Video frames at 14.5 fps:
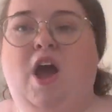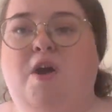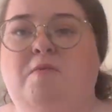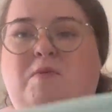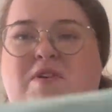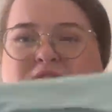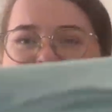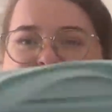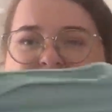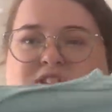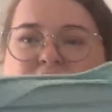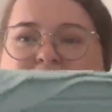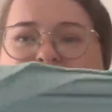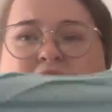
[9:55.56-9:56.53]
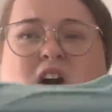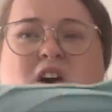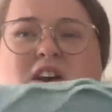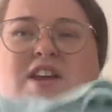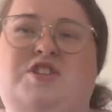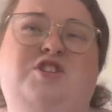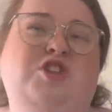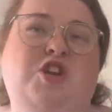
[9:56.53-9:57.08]
With these though, they are
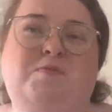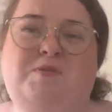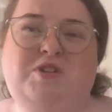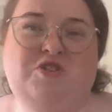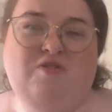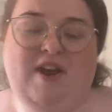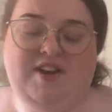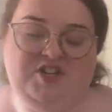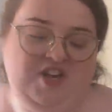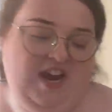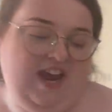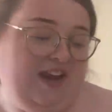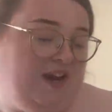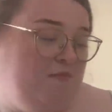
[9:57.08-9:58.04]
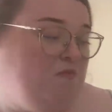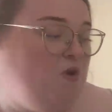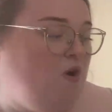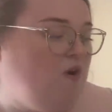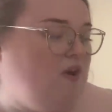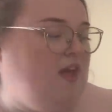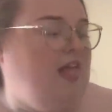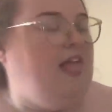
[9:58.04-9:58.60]
like super stretchy, and I'm
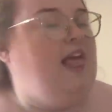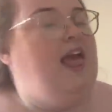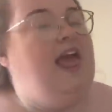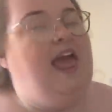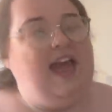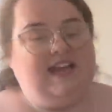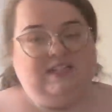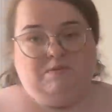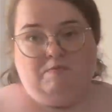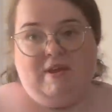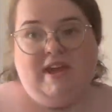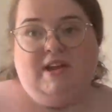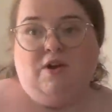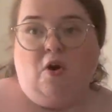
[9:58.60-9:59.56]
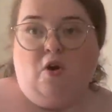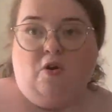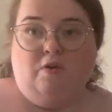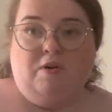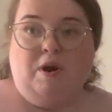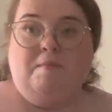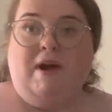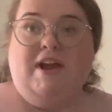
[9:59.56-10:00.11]
not as big
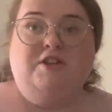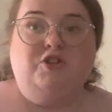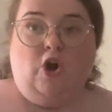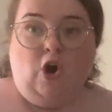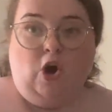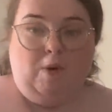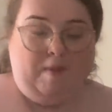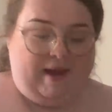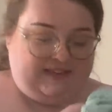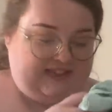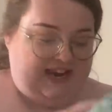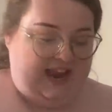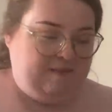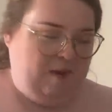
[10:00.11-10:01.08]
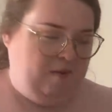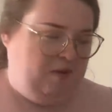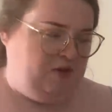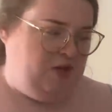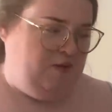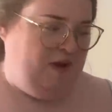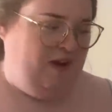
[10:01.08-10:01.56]
on my top as I am my bottom.